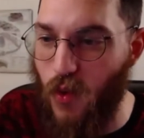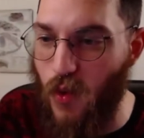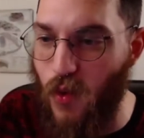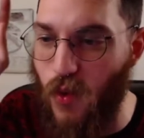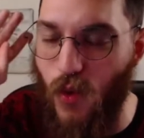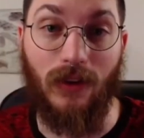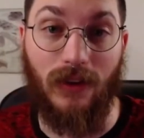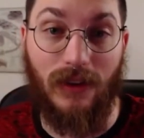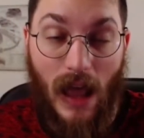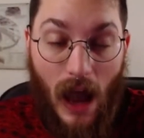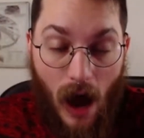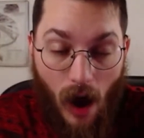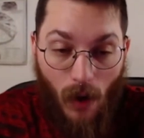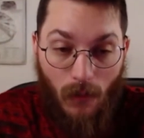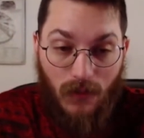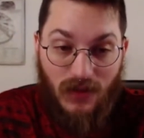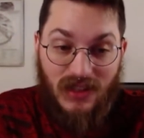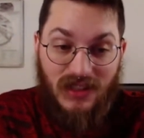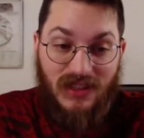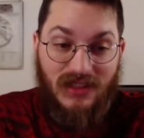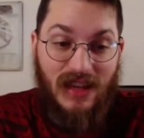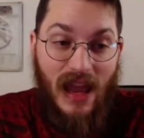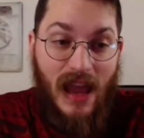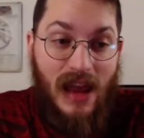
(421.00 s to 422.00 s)
Now I'm
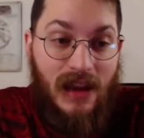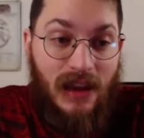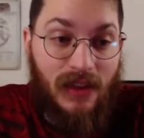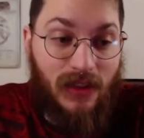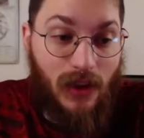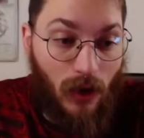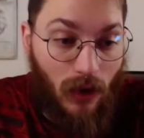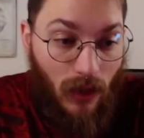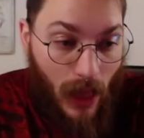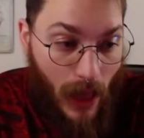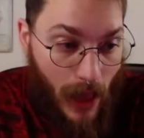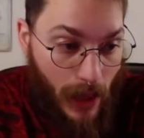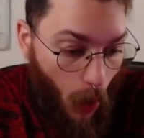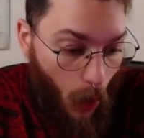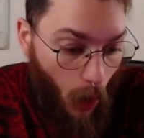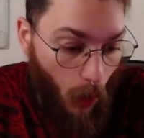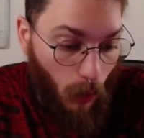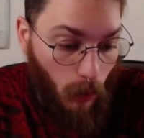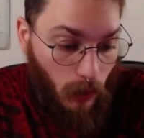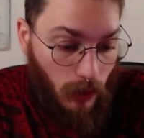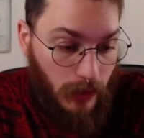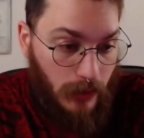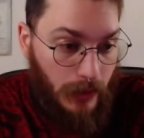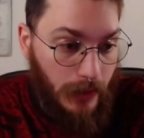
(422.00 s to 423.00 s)
standing there like,
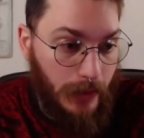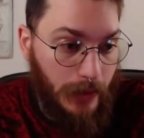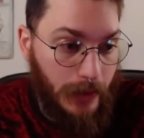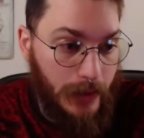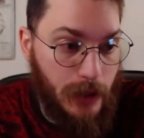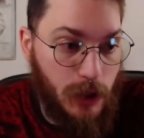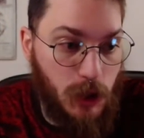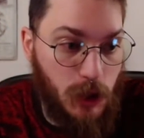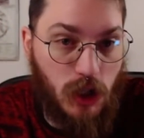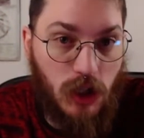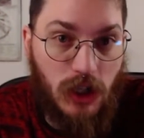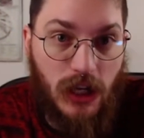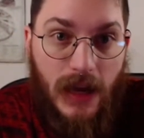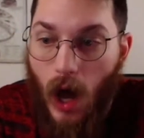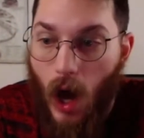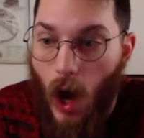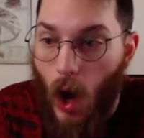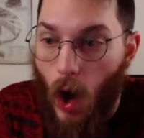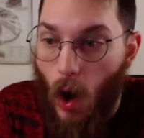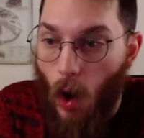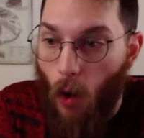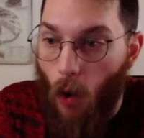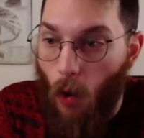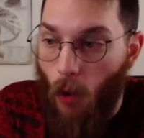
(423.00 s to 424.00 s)
holy shit.
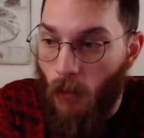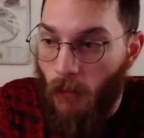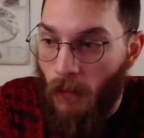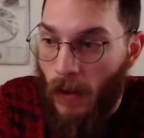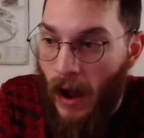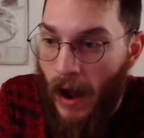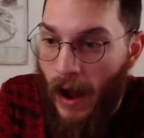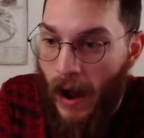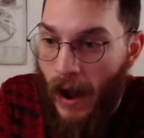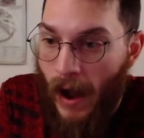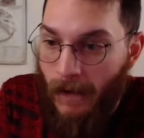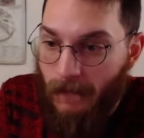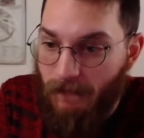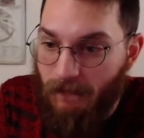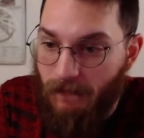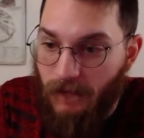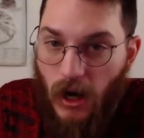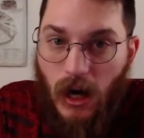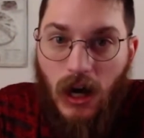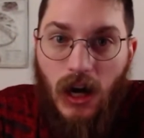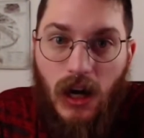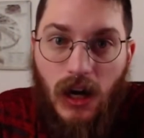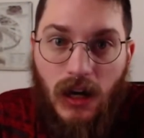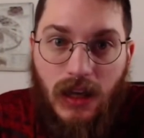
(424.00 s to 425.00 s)
Oh my
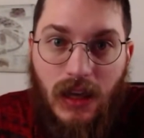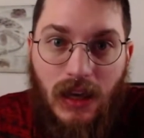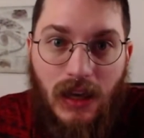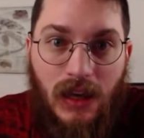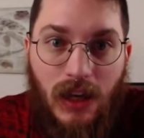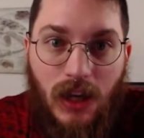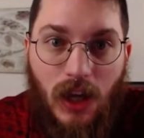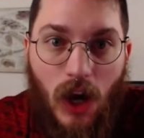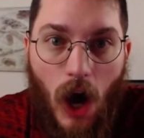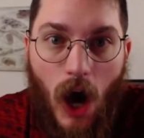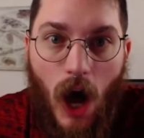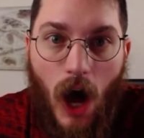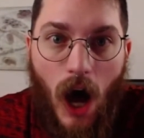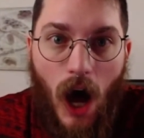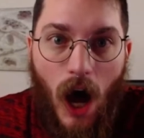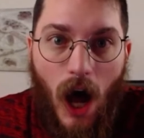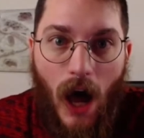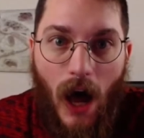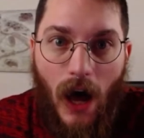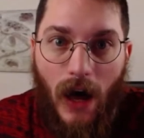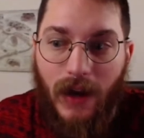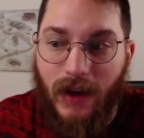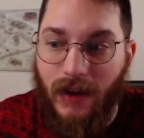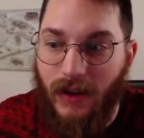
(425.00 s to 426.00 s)
fucking
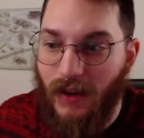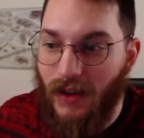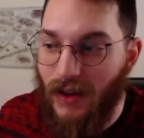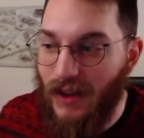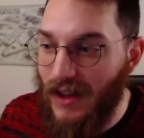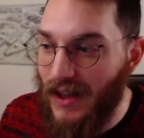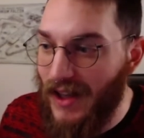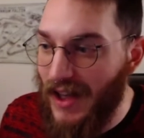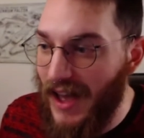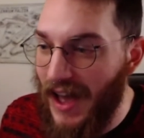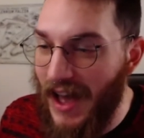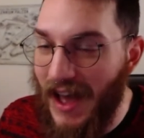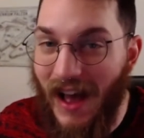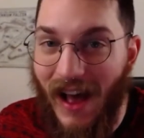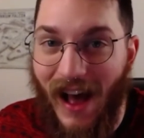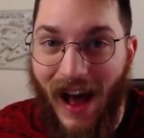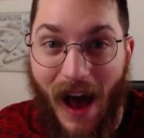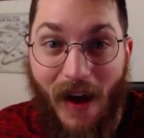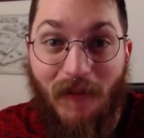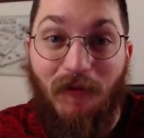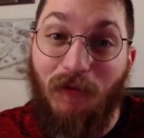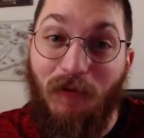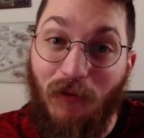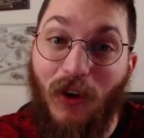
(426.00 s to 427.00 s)
God.
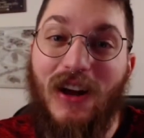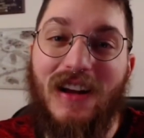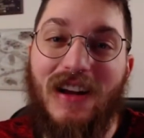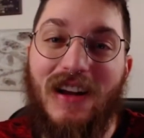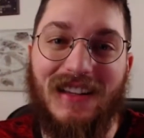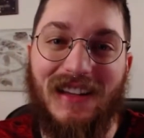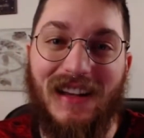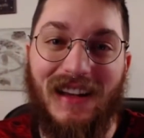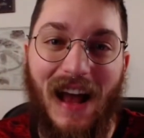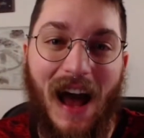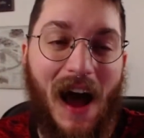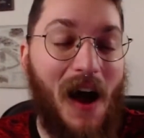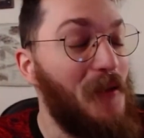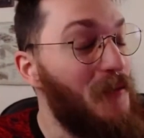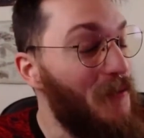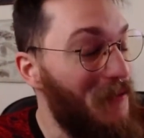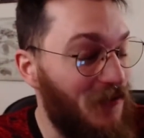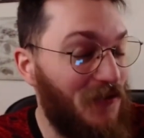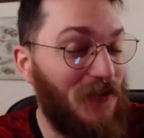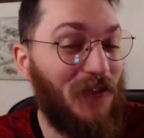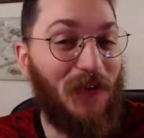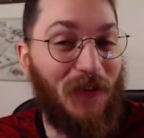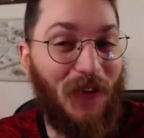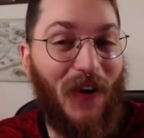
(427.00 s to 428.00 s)
I'm freezing. I'm
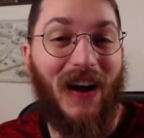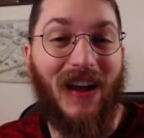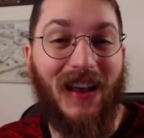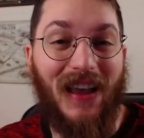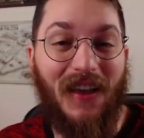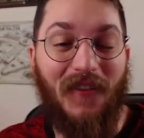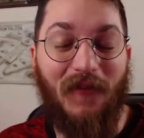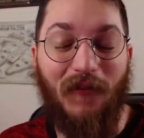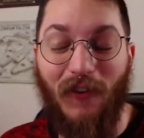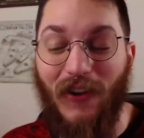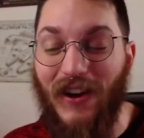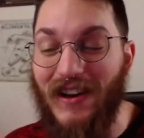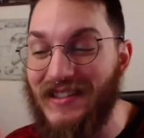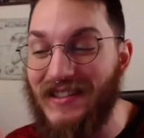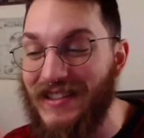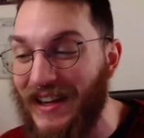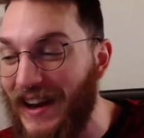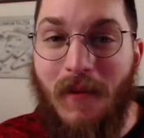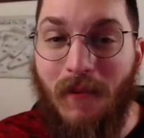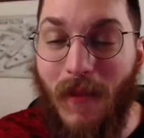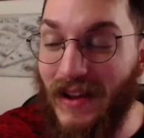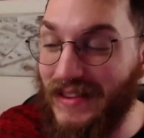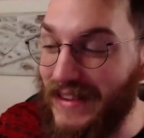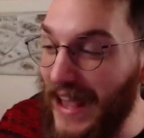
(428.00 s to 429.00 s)
fucking freezing.
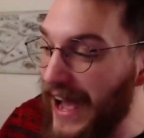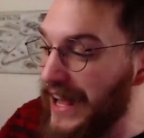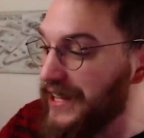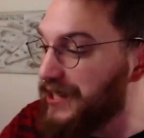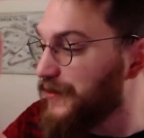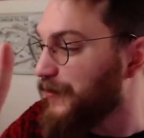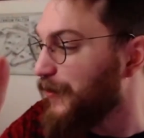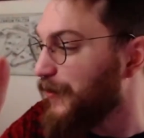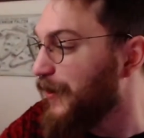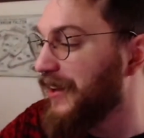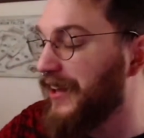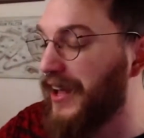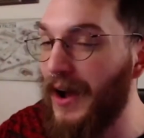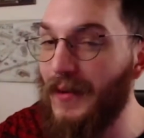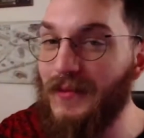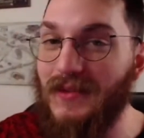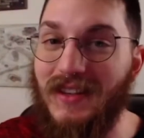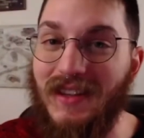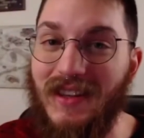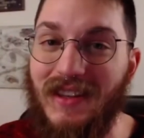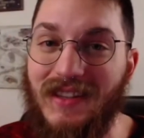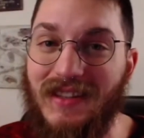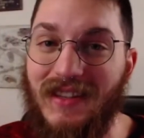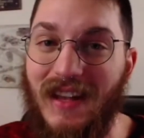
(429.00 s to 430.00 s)
My dad's friend comes
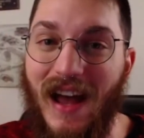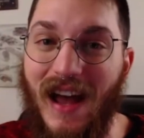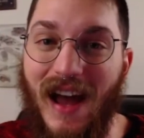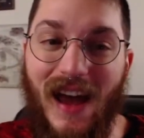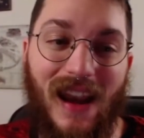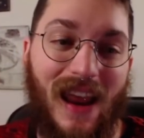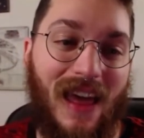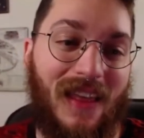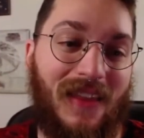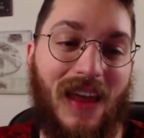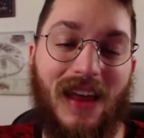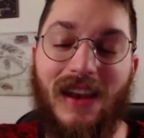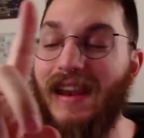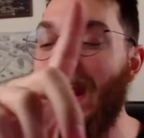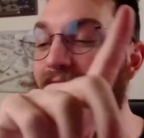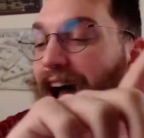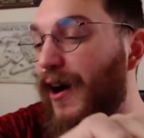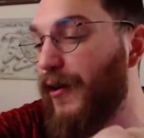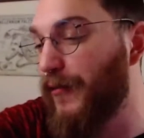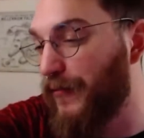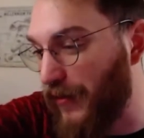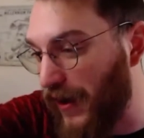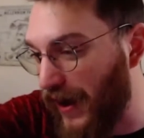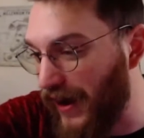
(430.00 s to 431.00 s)
to the side, and then
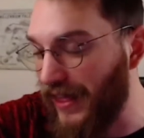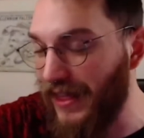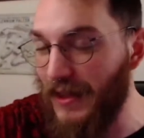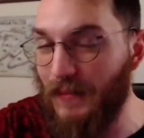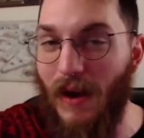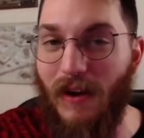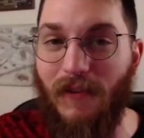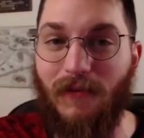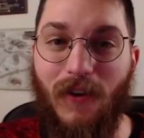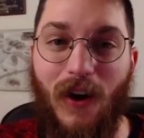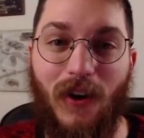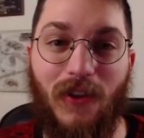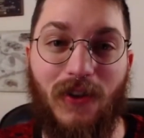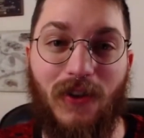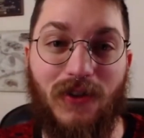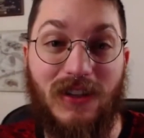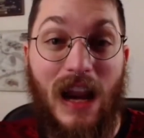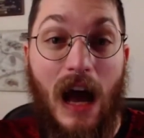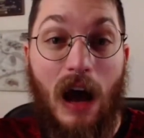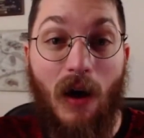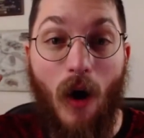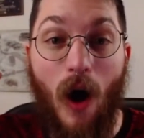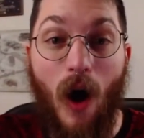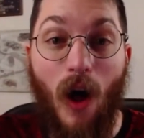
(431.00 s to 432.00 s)
now finally my father. So
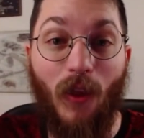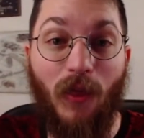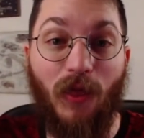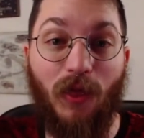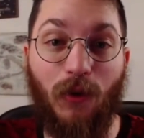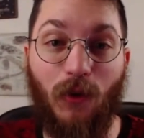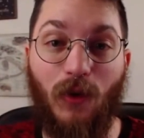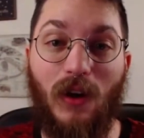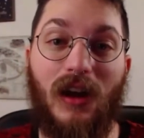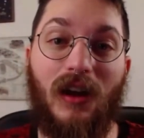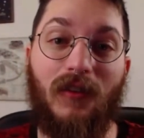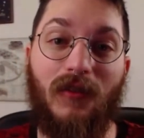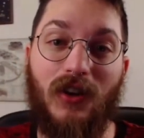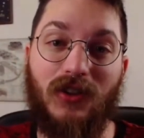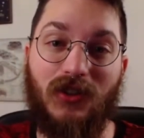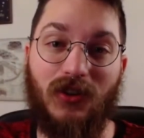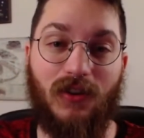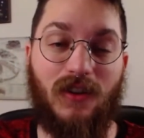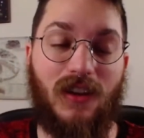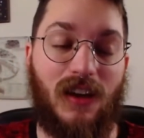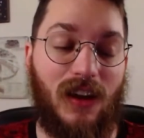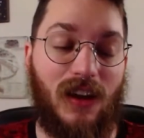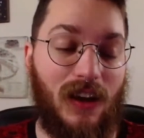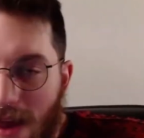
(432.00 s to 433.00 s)
now all three of us are
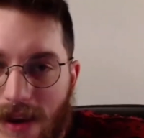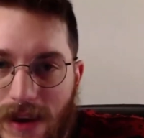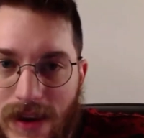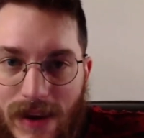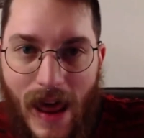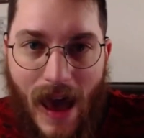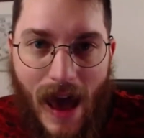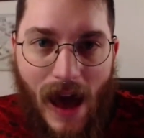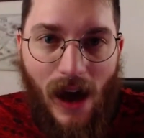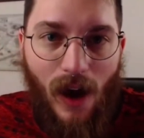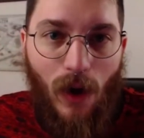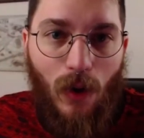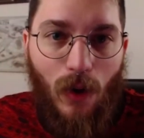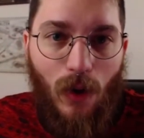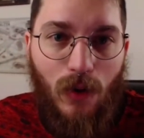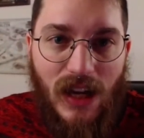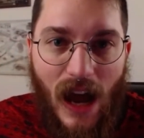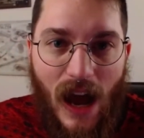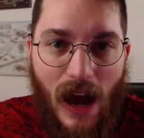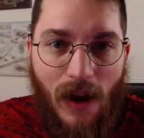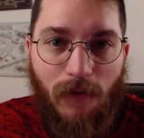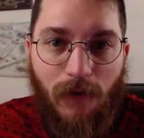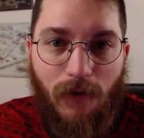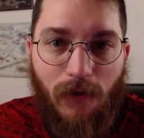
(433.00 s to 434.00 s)
here. Now
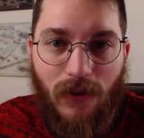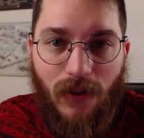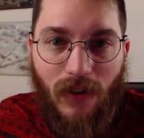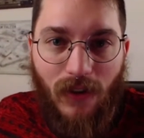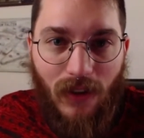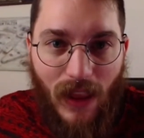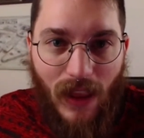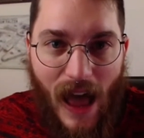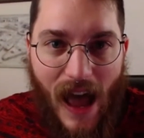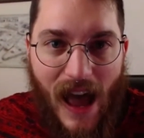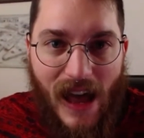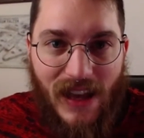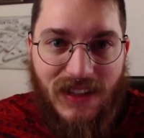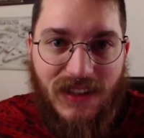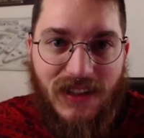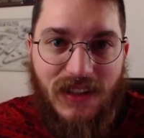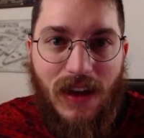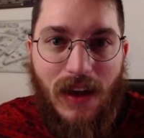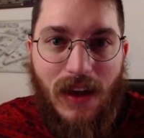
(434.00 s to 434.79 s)
time for the last